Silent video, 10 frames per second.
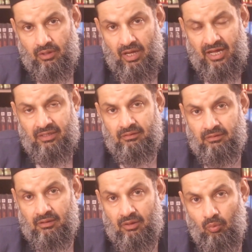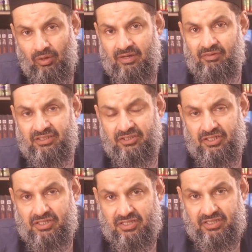And whatever the
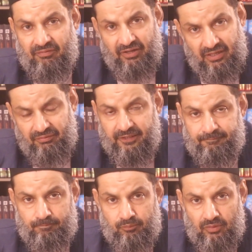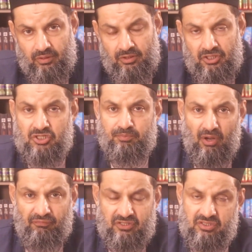teachings they were given, these
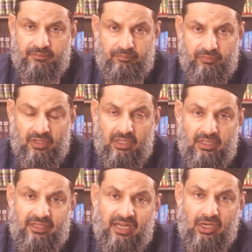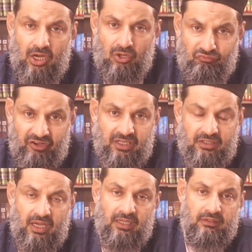prophets, they
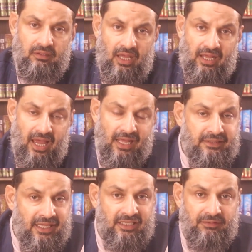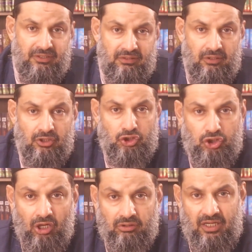conveyed and they even
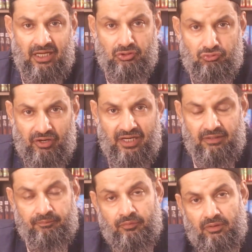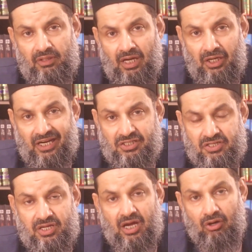taught and trained their
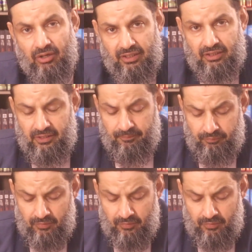nations accordingly.